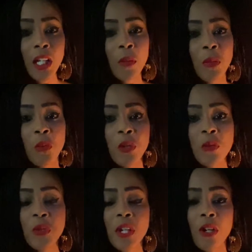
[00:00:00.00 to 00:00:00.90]
But when
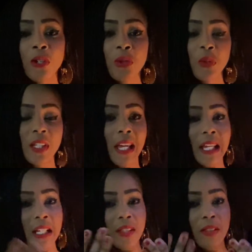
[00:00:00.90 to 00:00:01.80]
we are
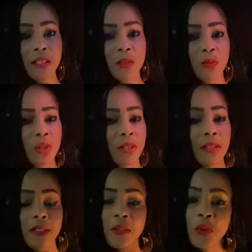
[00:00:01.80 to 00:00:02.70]
creating this, we're just going to
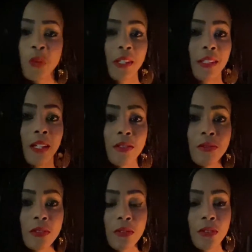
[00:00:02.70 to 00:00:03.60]
sit with white candles.
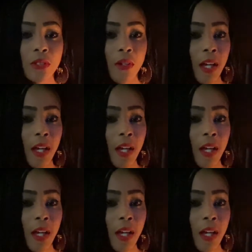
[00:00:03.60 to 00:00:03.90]
So I